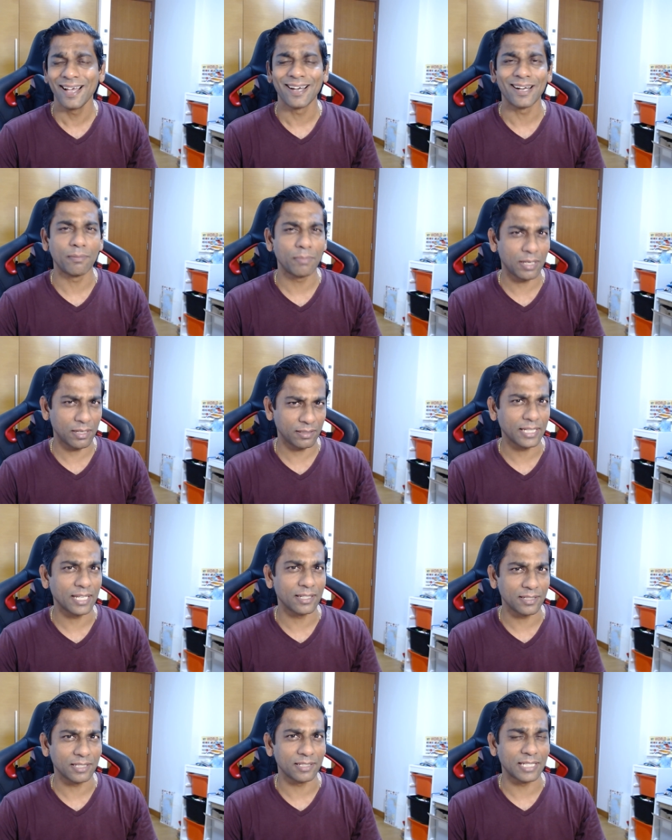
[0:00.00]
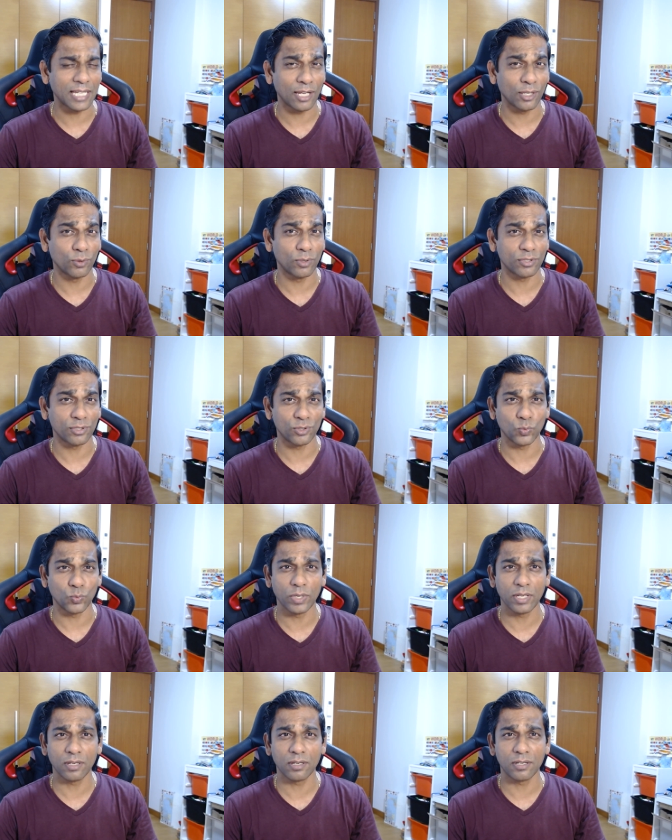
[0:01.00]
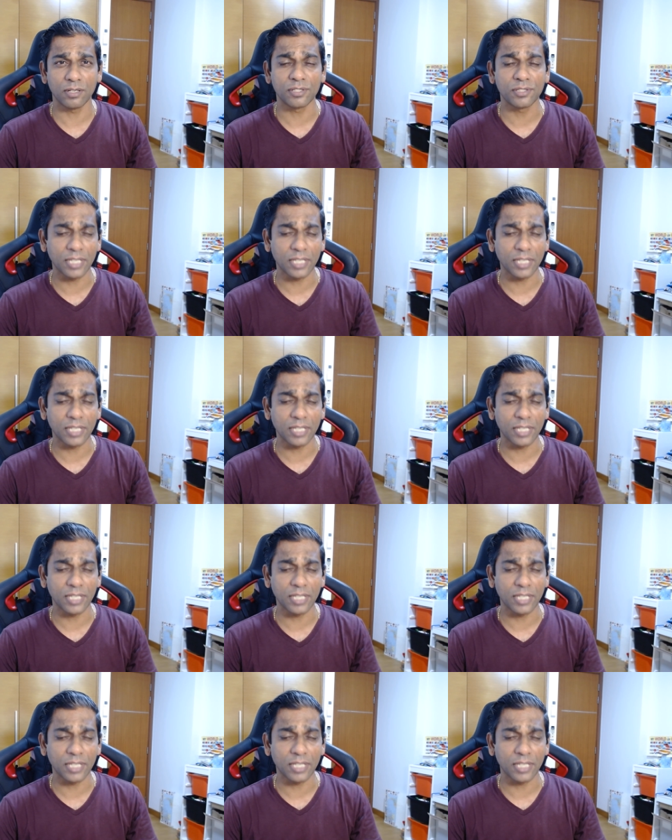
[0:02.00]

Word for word: Amad and Dalot as the two wingers,